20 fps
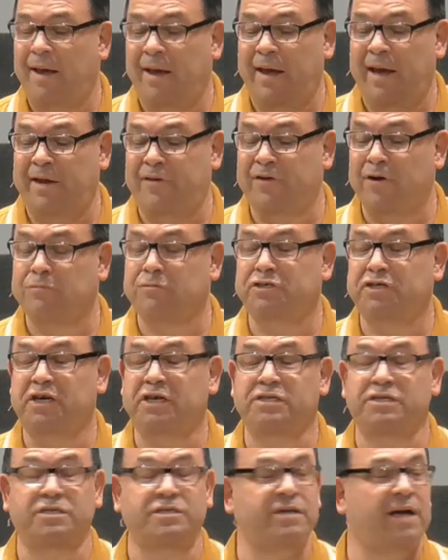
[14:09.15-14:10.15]
He told
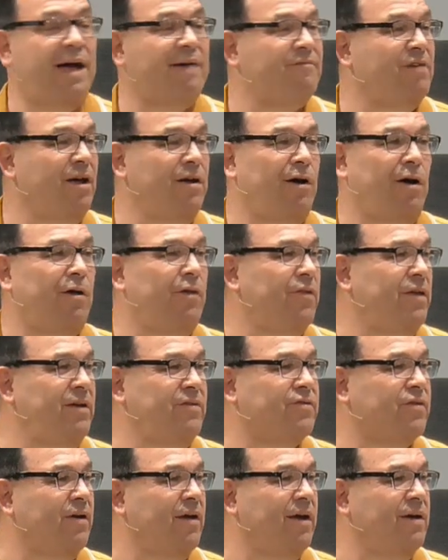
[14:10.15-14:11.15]
Jesus, I've done all
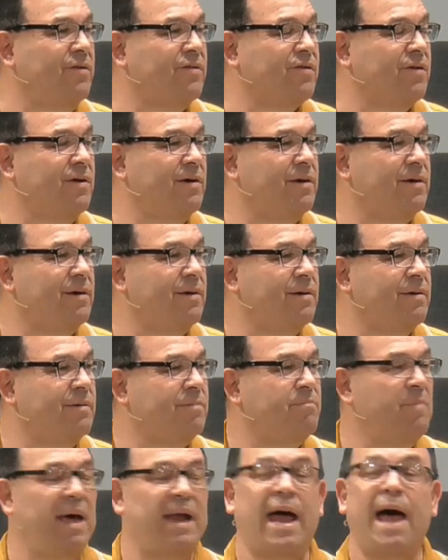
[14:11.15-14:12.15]
these things.
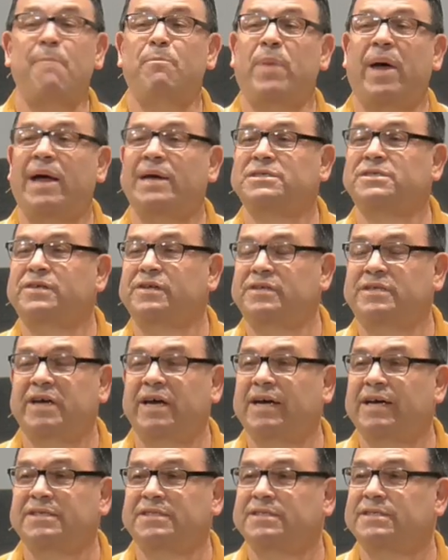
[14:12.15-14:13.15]
Man, I passed the
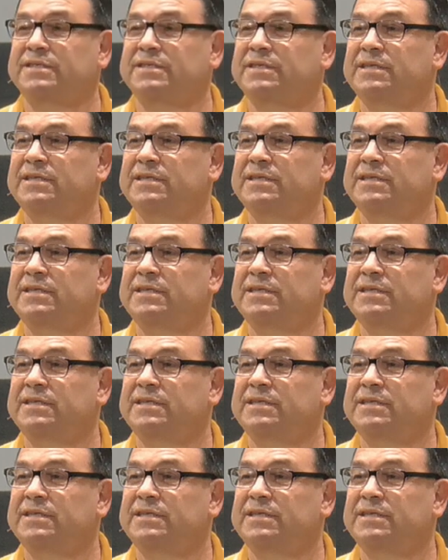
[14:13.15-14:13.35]
test.